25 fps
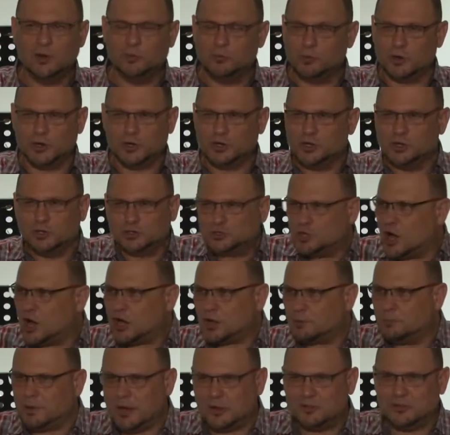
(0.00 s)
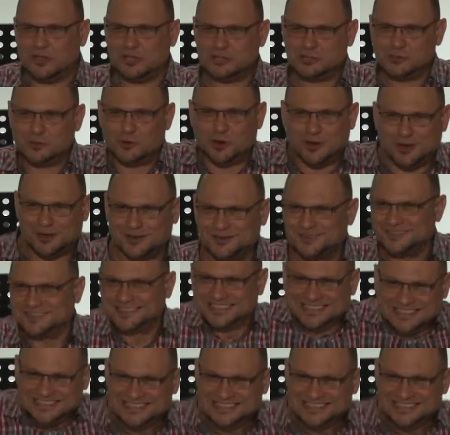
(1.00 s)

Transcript: When you talk about this, you are